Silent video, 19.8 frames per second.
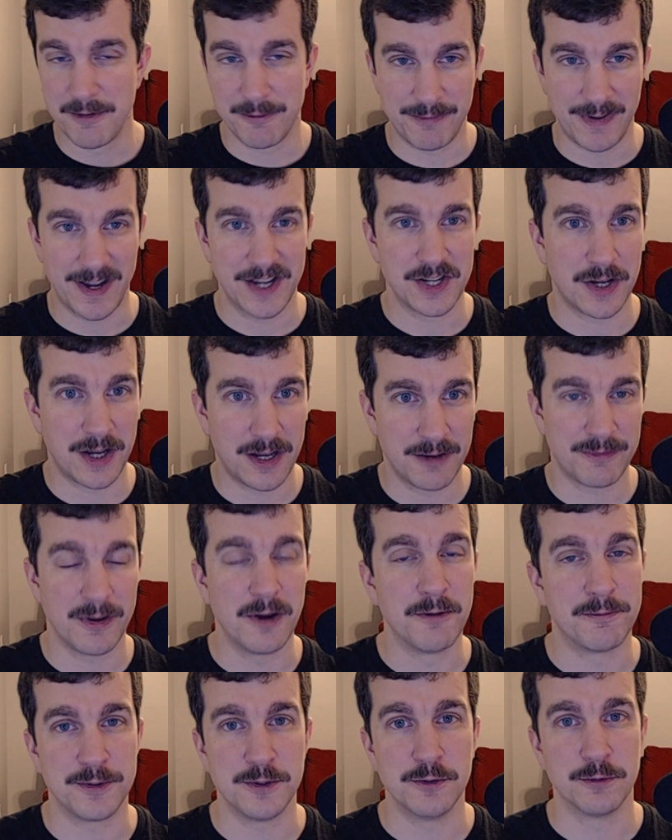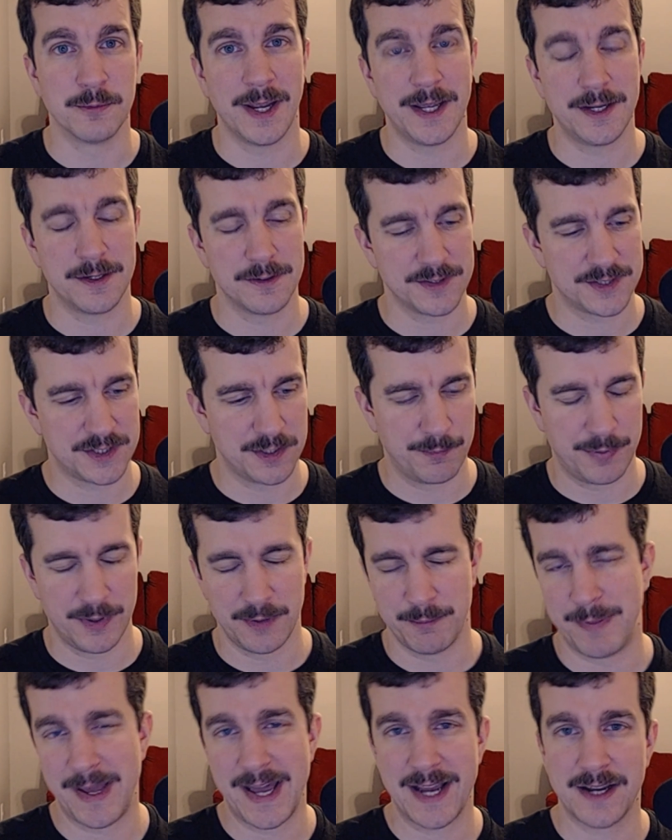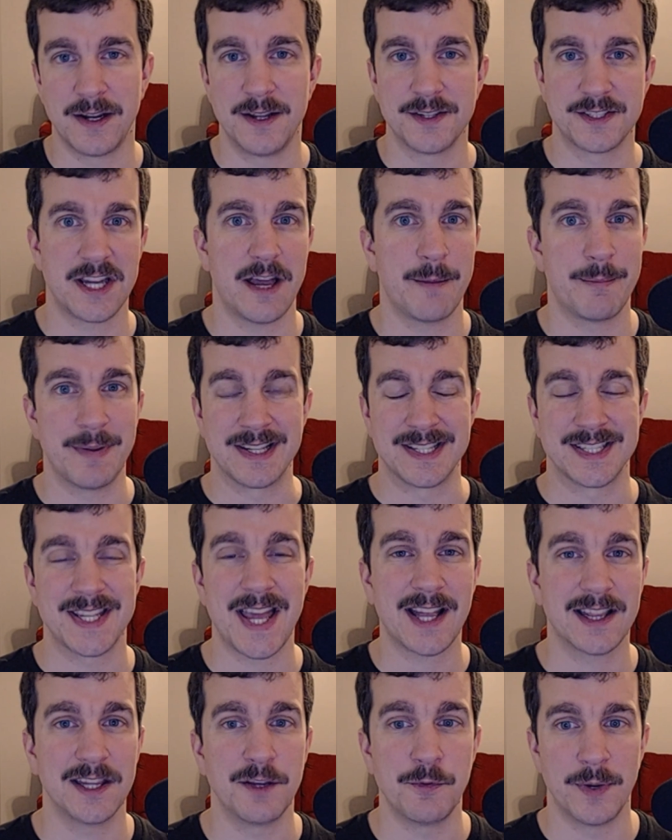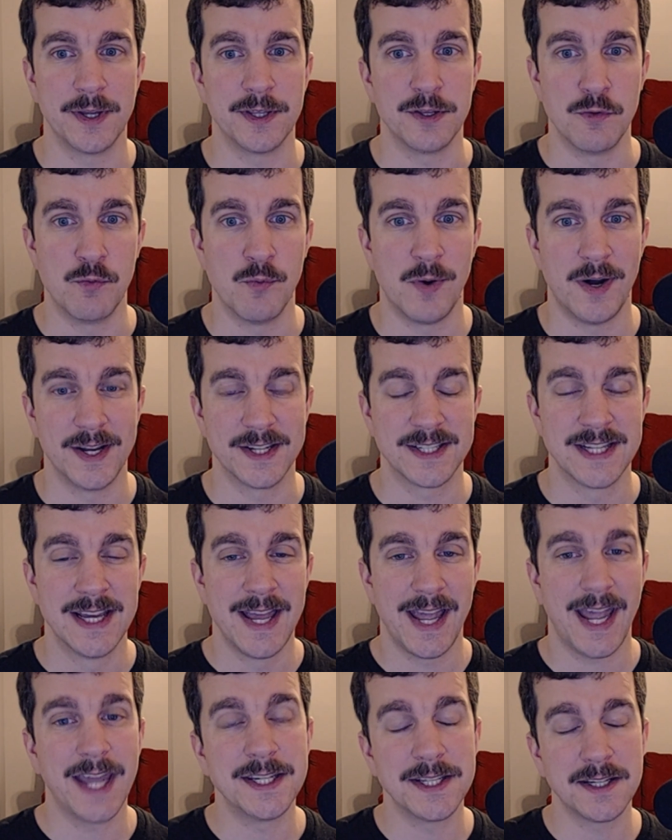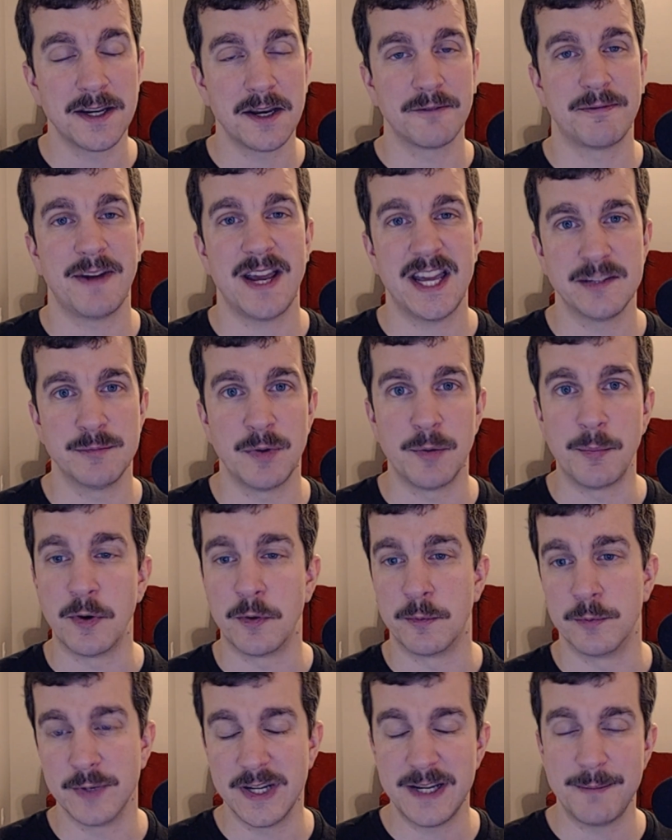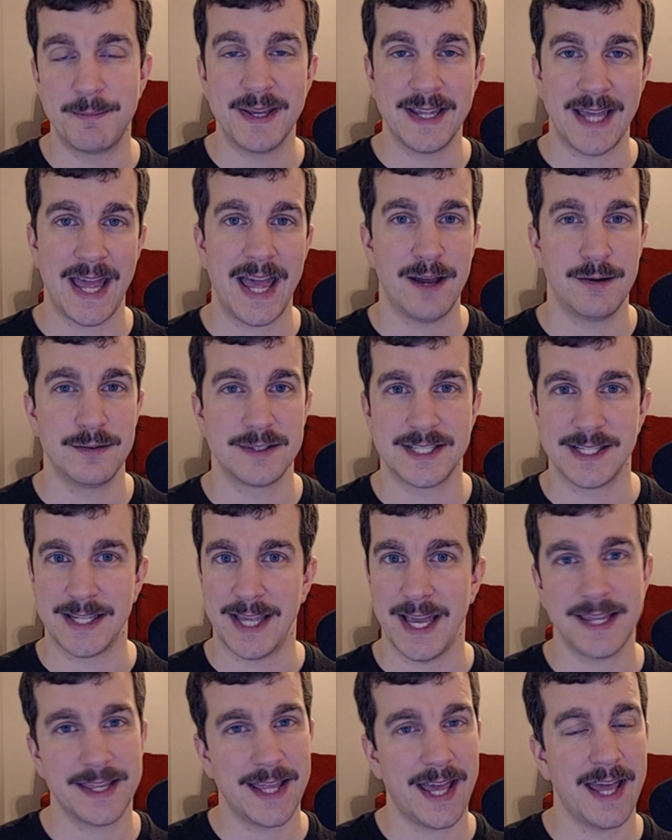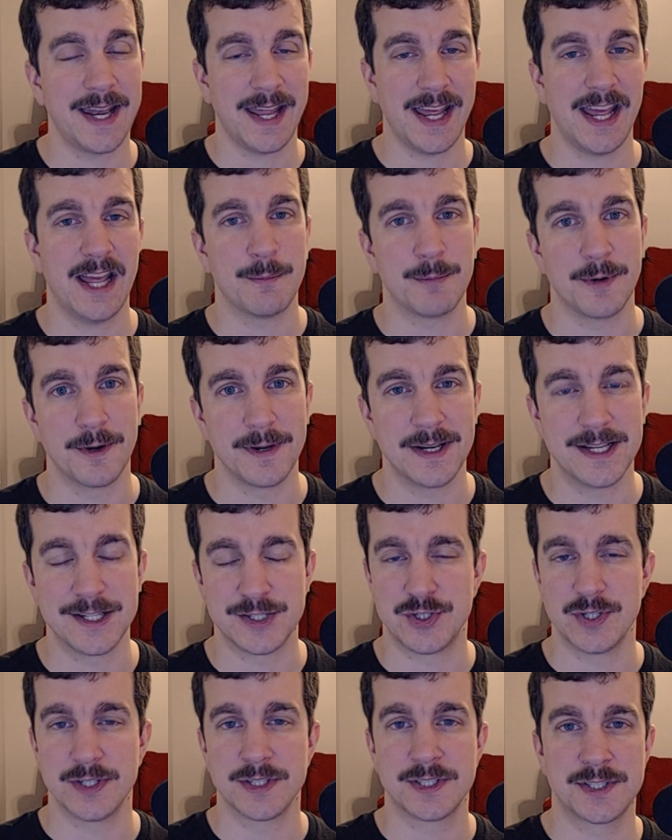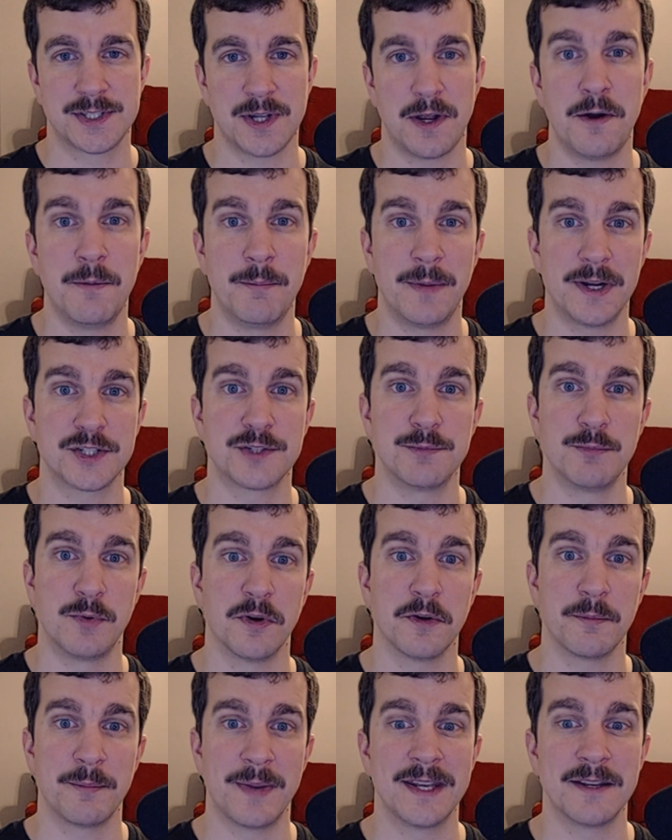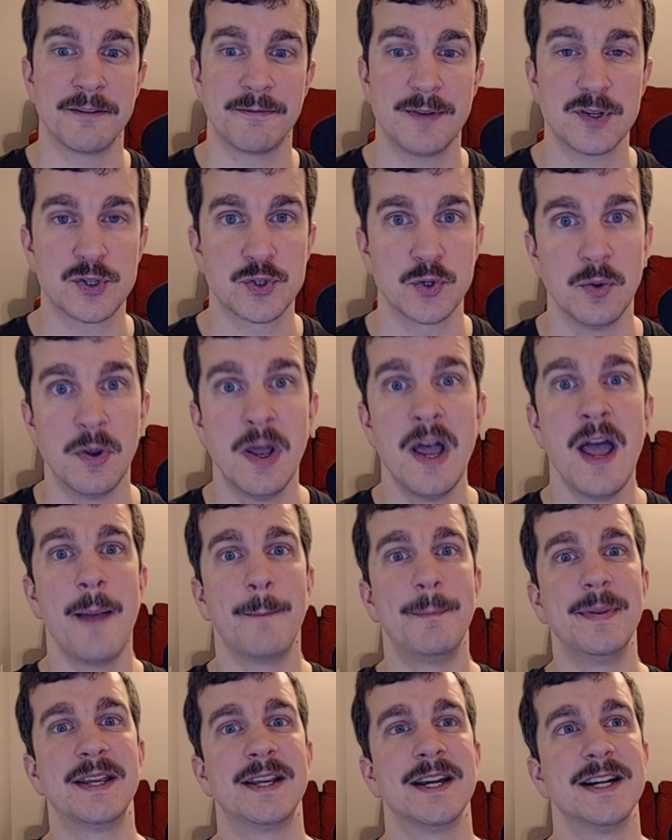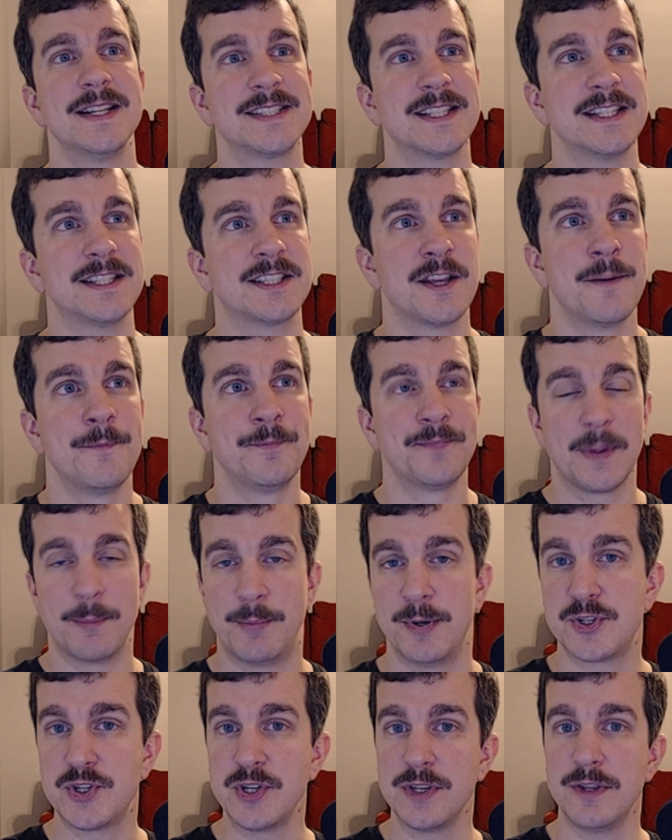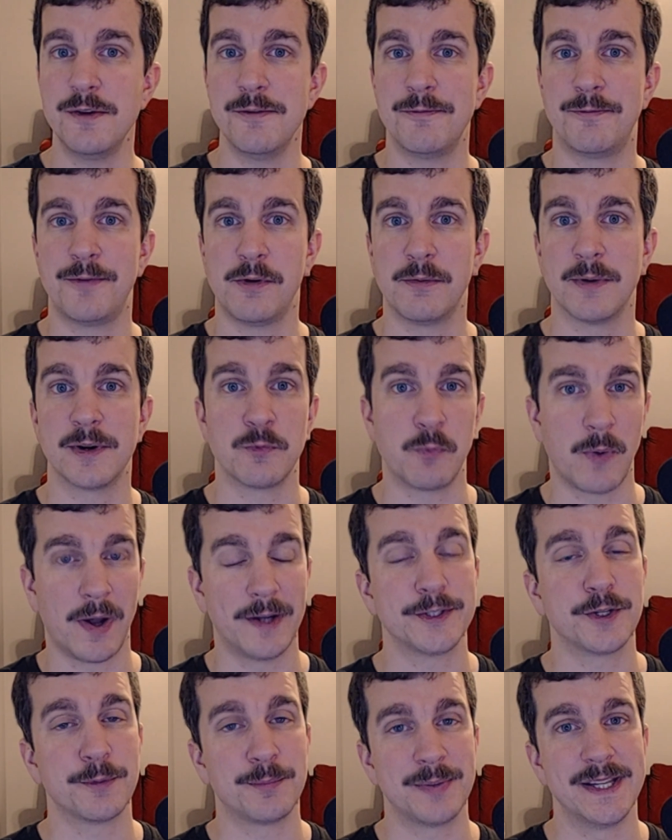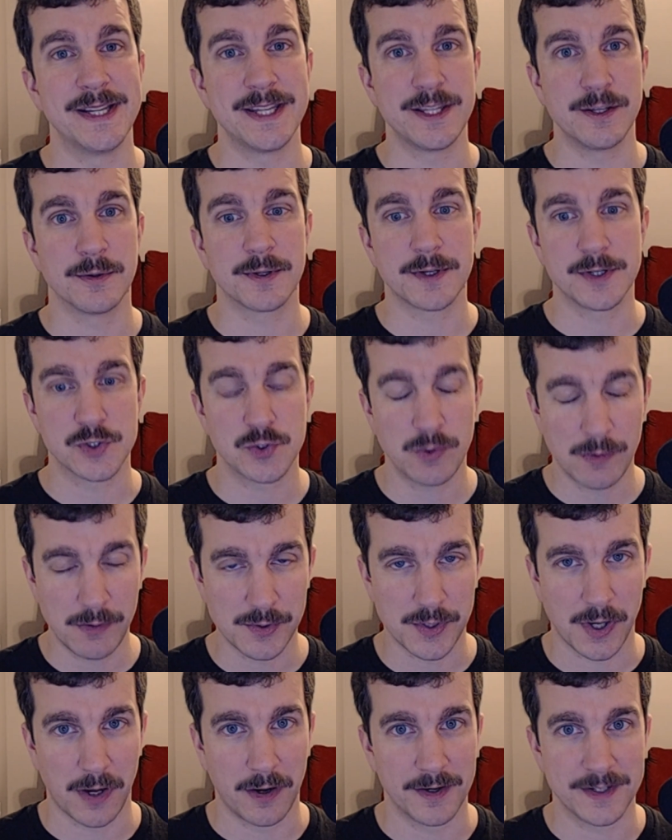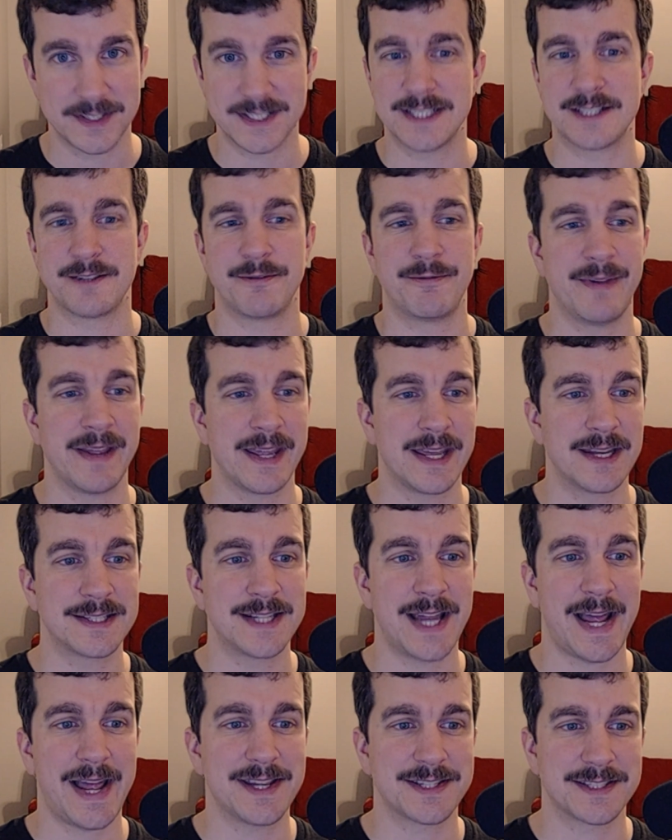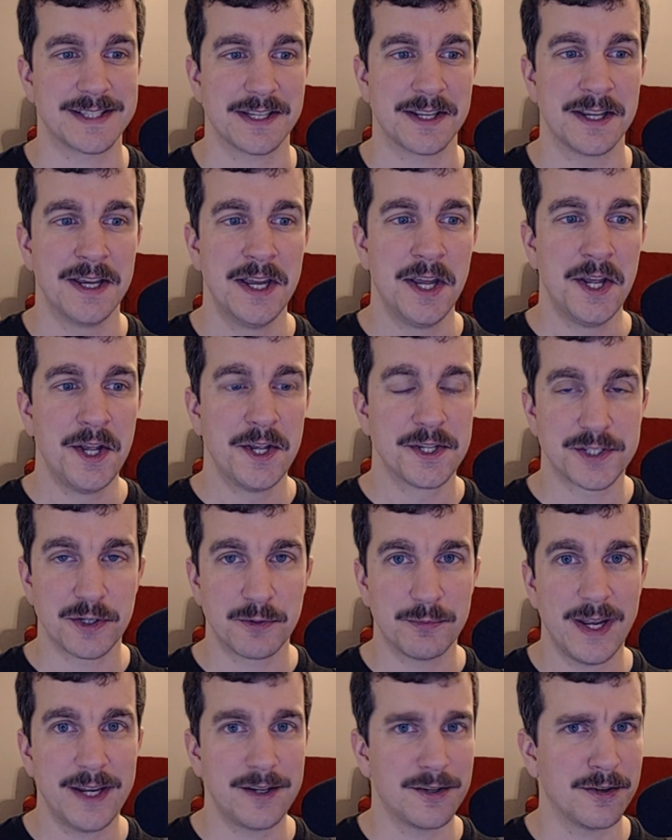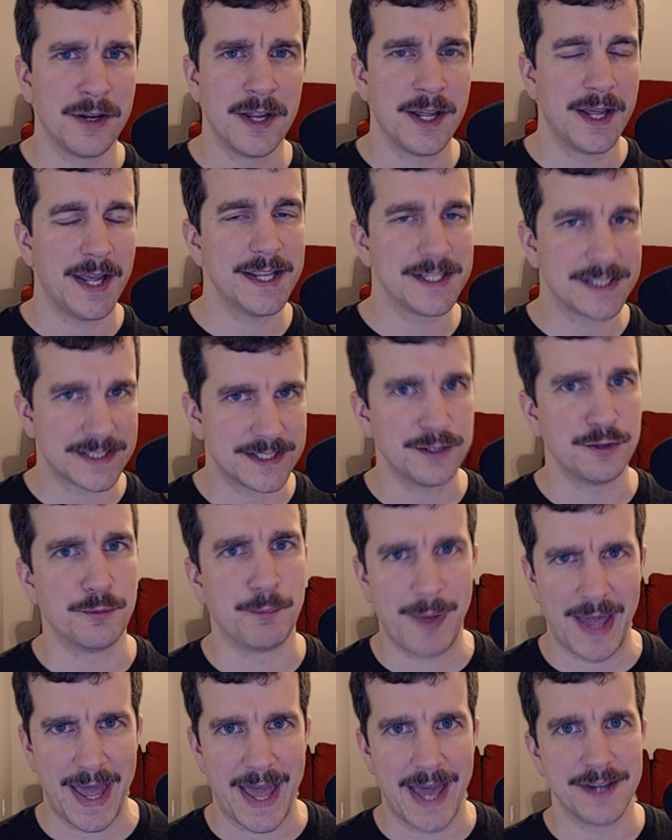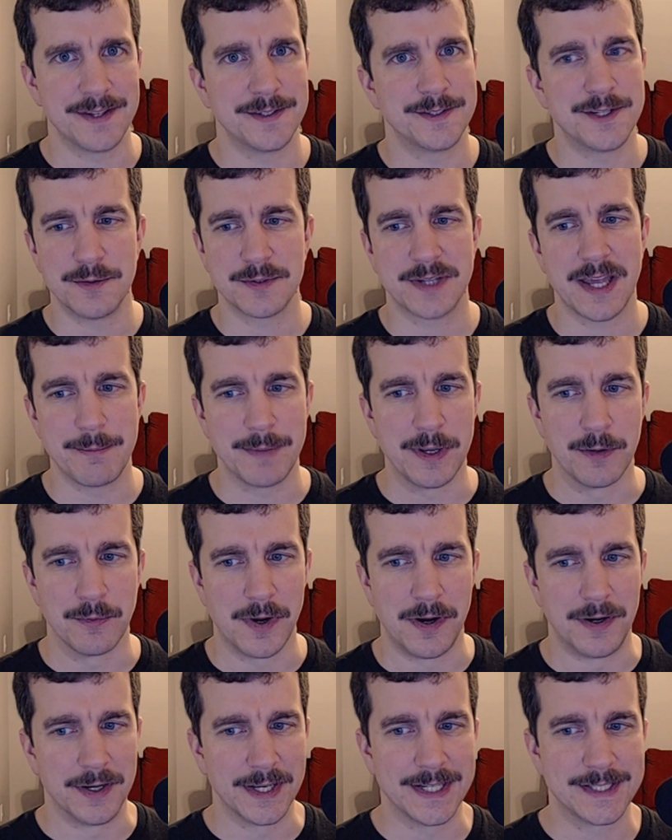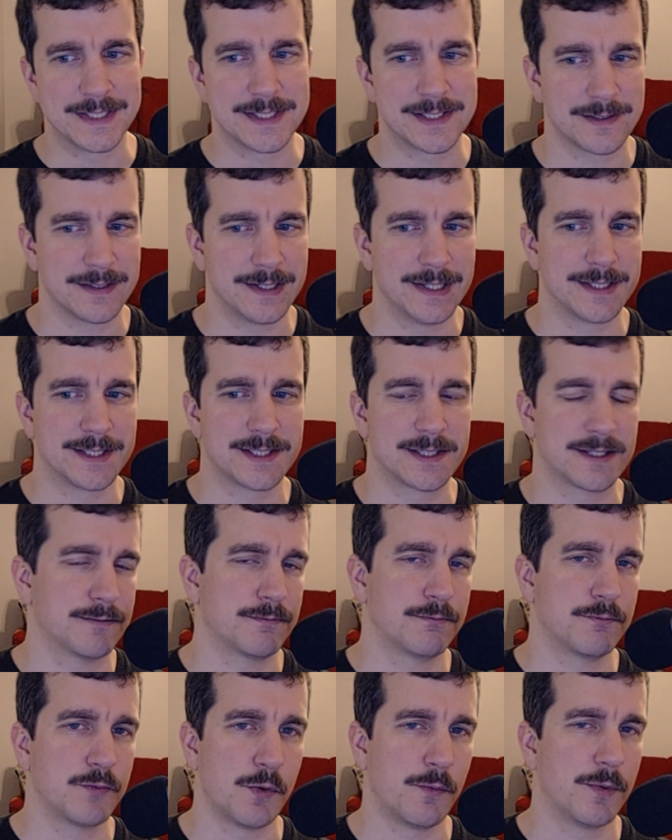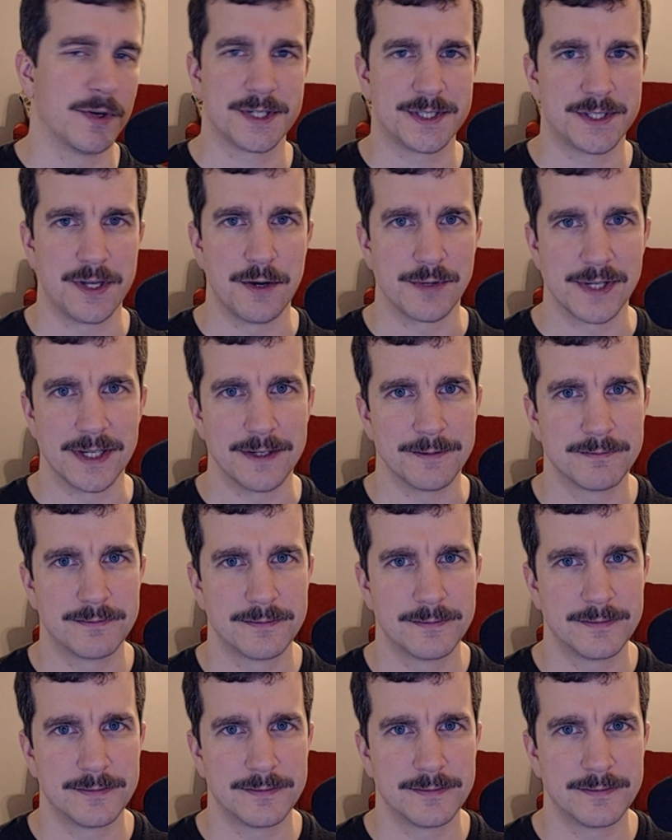fight off a few Raiders to put back on top exactly what you want. And in Unfathomable, reaping out to get that Aember is just so much more beneficial because it's pushing you forward while you're playing your control cards. It's fantastic. So Raider is still bad. Don't get me wrong. It's the worst token.